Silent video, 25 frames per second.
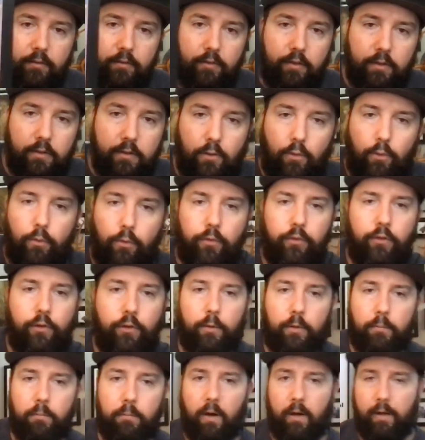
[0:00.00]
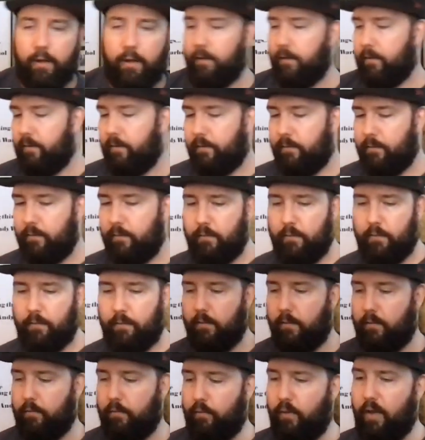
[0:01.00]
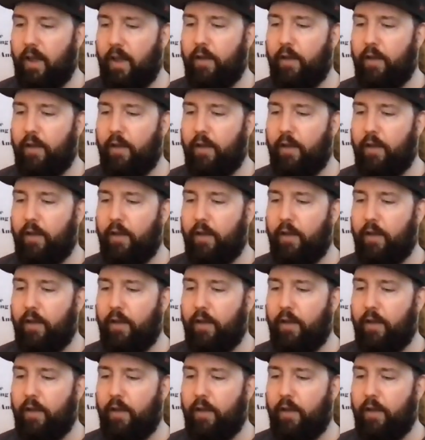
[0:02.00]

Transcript: For all to admire. For